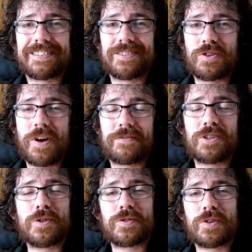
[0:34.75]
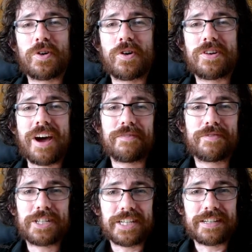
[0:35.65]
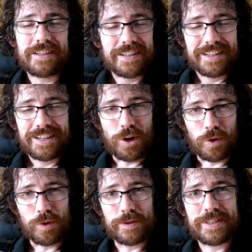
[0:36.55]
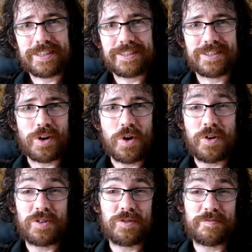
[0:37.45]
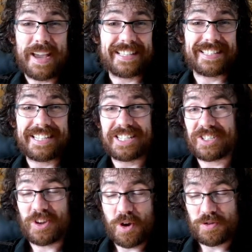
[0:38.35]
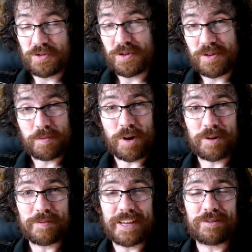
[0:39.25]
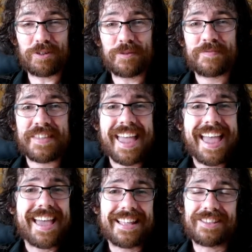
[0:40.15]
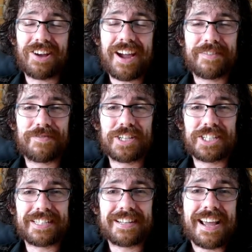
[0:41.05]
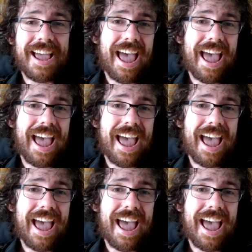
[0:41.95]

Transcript: you have to use your night vision goggles, so you basically just go through the bottom level in night vision,